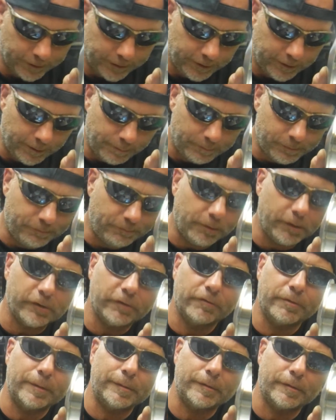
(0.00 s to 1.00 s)
in, and then before
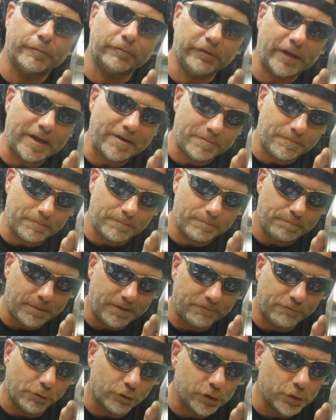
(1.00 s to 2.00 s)
you put
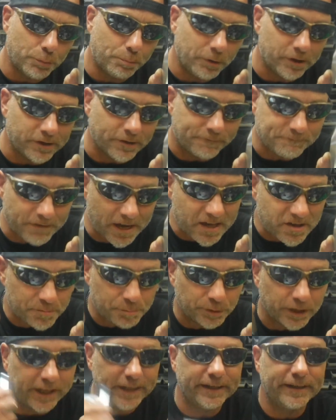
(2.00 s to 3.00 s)
your face
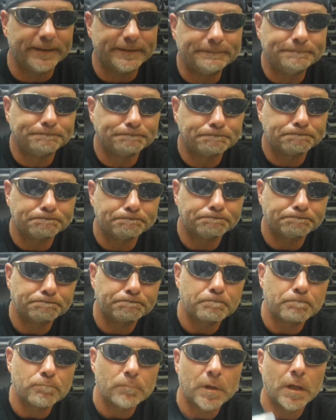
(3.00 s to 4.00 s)
plate in,
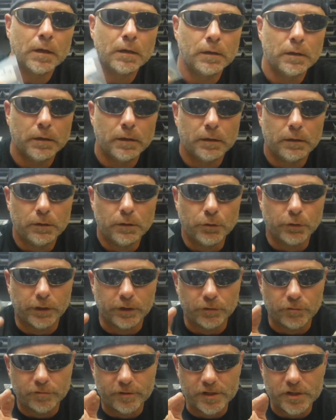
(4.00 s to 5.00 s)
you
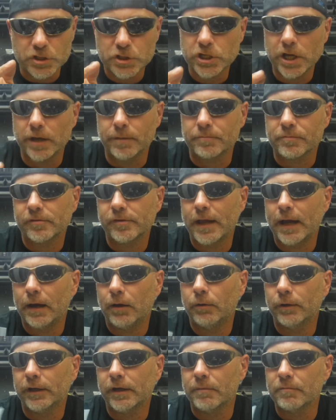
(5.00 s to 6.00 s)
can use these shims.
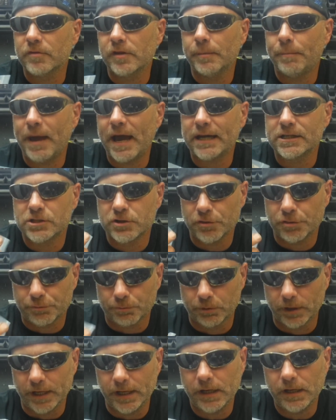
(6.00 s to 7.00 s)
Now it comes in a package of
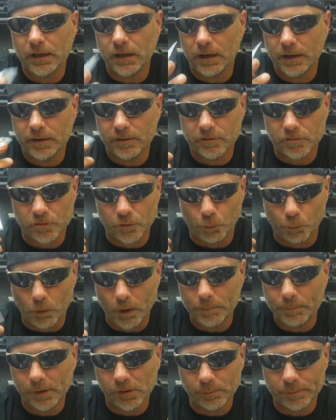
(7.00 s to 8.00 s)
3. There's a
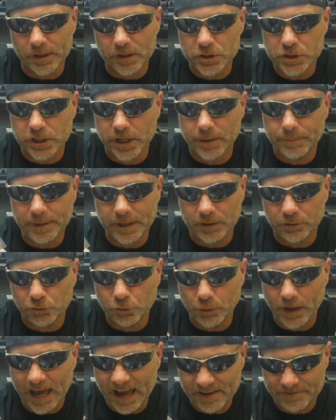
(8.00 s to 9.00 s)
1mm shim and
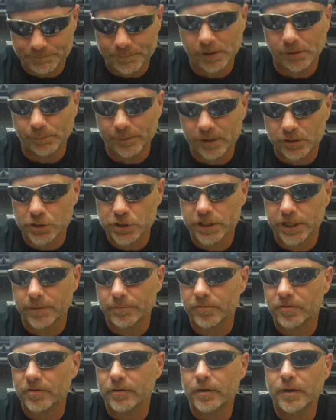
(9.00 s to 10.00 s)
2 0.5mm
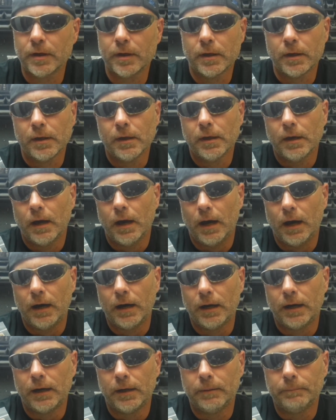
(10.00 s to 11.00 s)

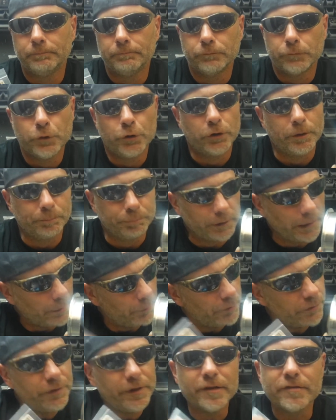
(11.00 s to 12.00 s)
shims. You can play
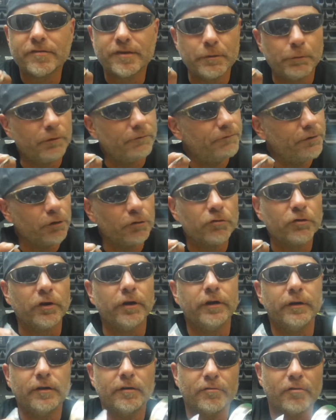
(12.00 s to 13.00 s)
with it and see what feels
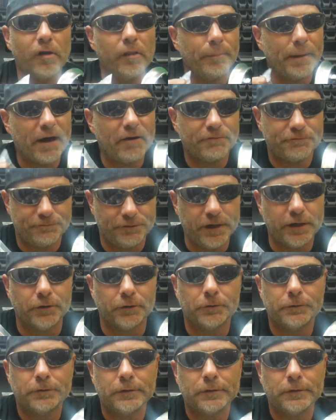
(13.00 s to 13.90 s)
good, and it's all about feel.